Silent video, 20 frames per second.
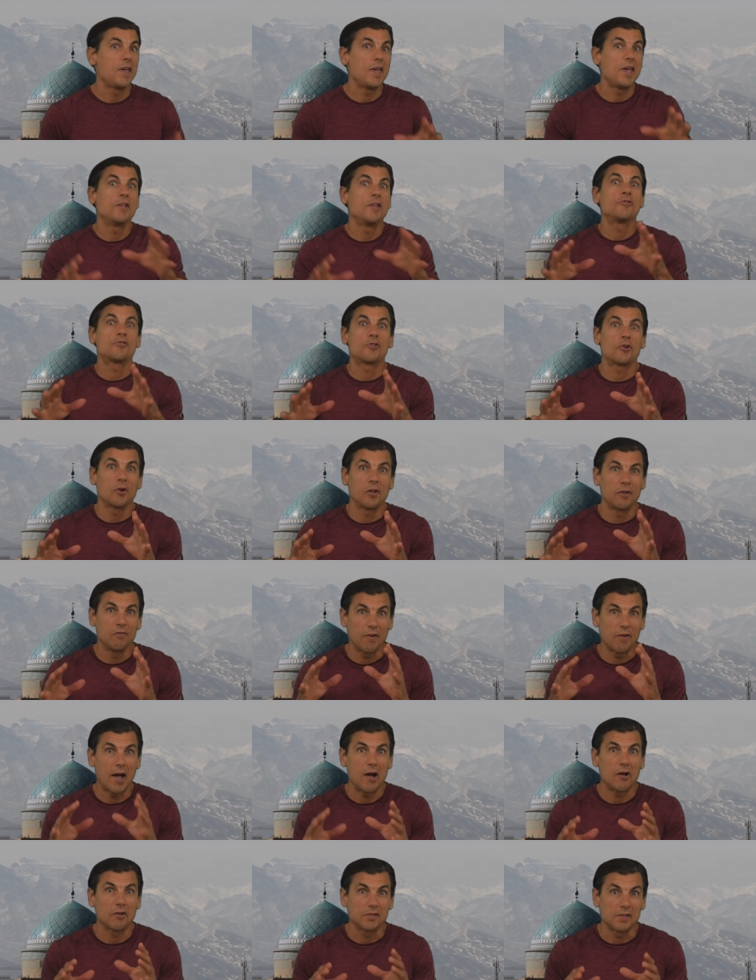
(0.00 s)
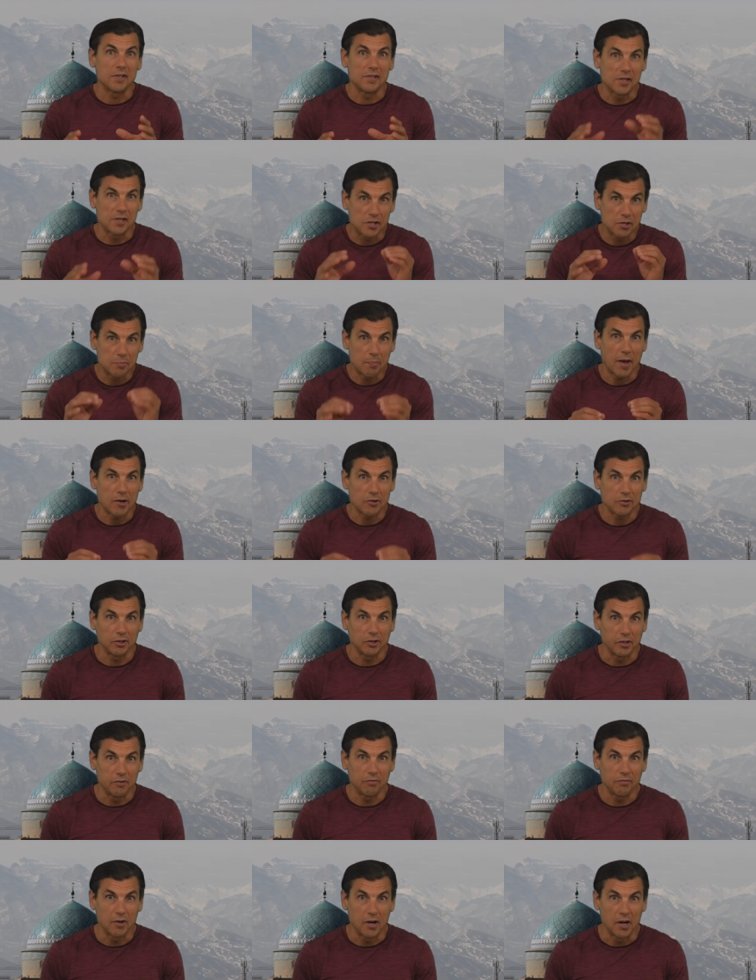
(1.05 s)
Inserting vowels is especially
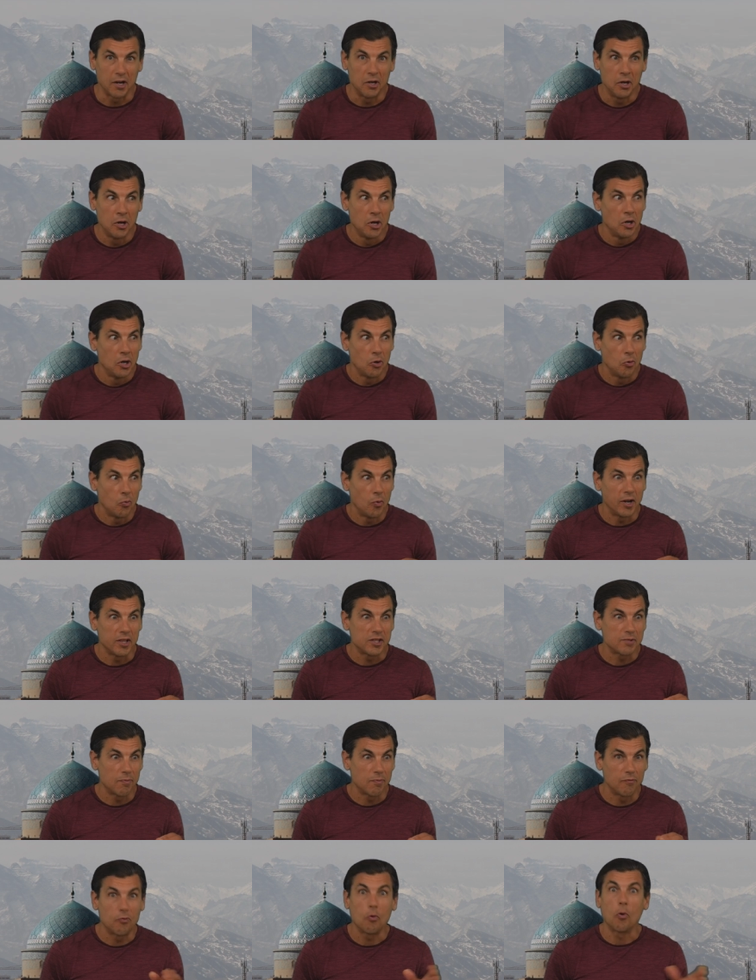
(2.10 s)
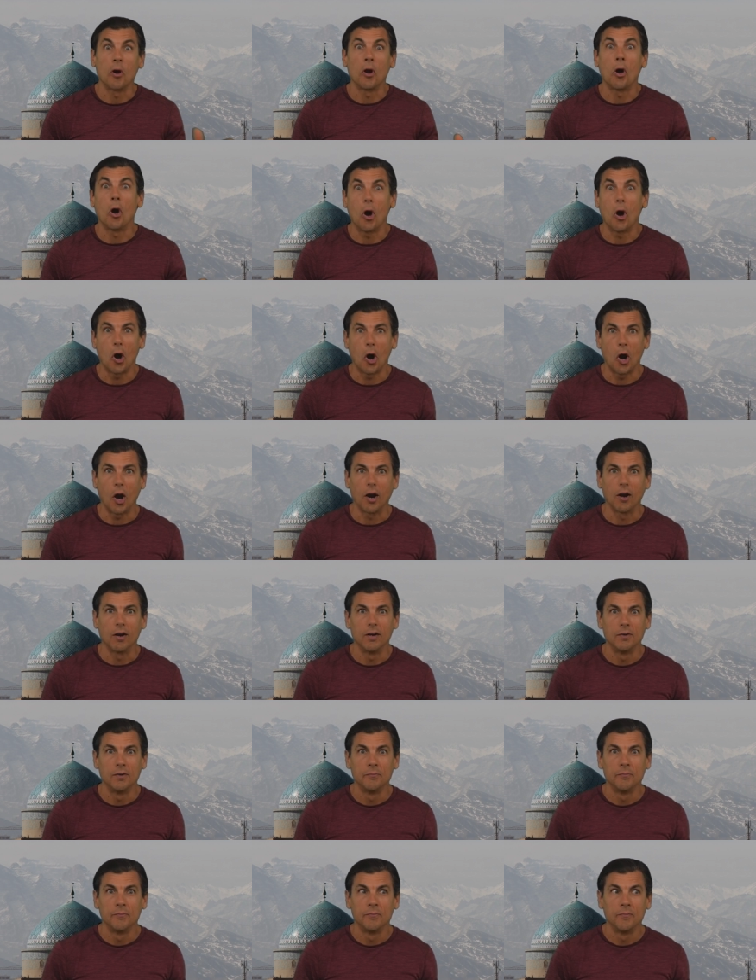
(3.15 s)
fun when it's before an R.
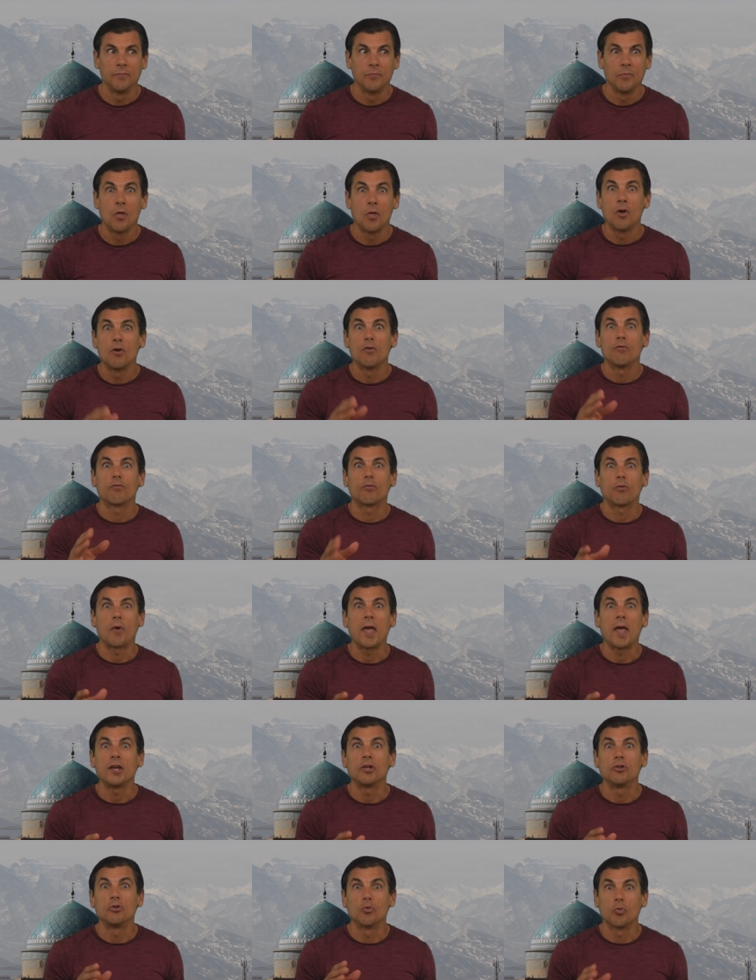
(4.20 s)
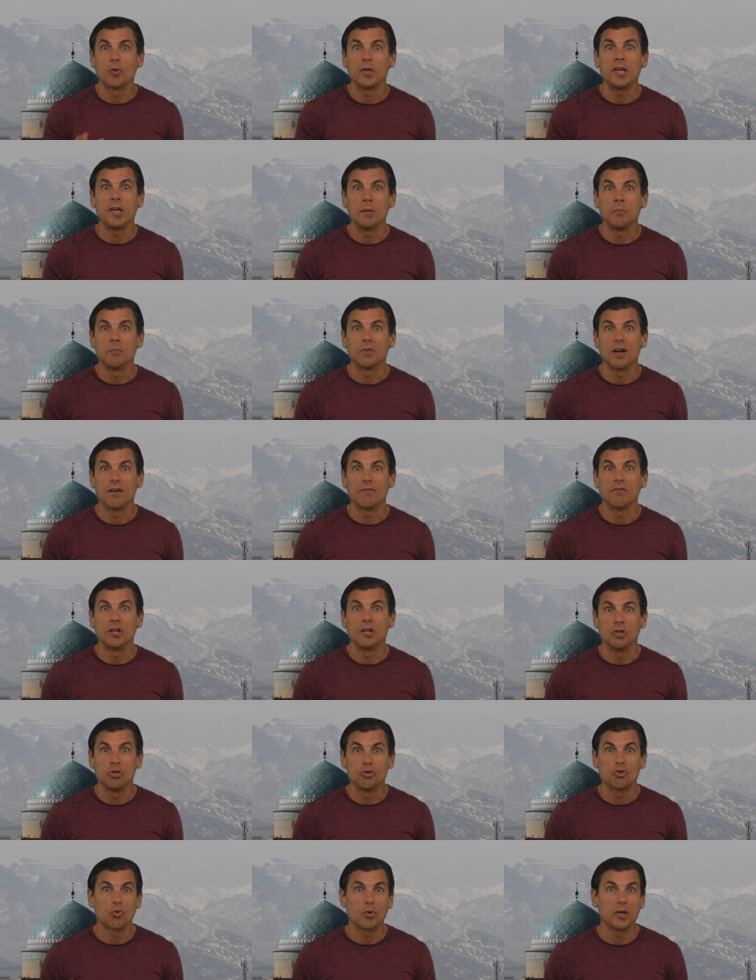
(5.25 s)
Frank dreamed of an
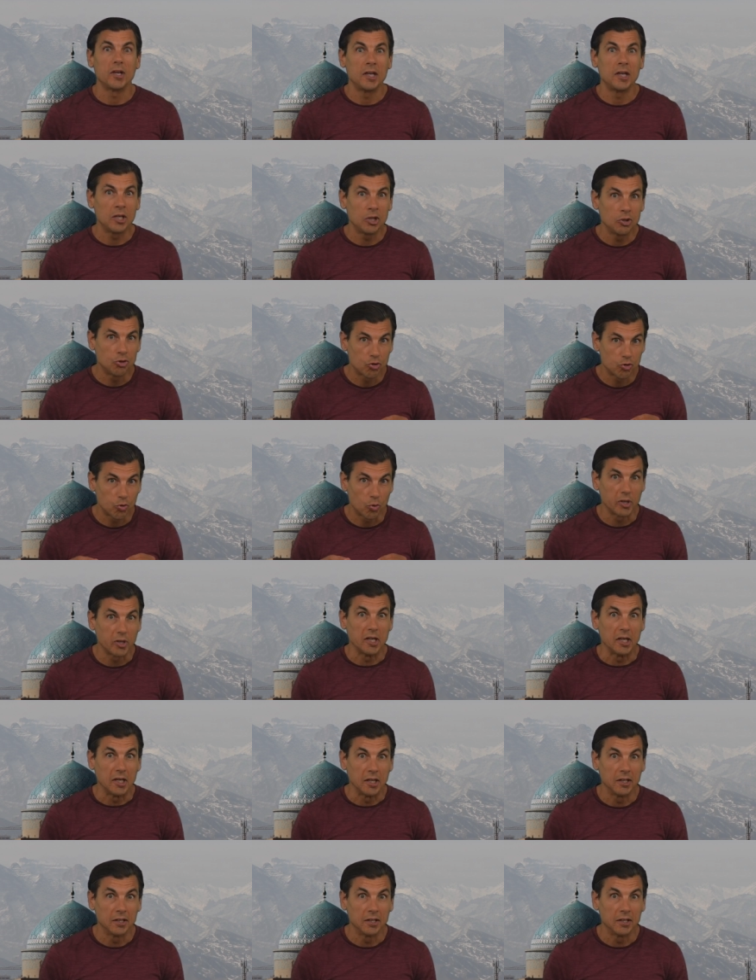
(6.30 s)
intriguing tree.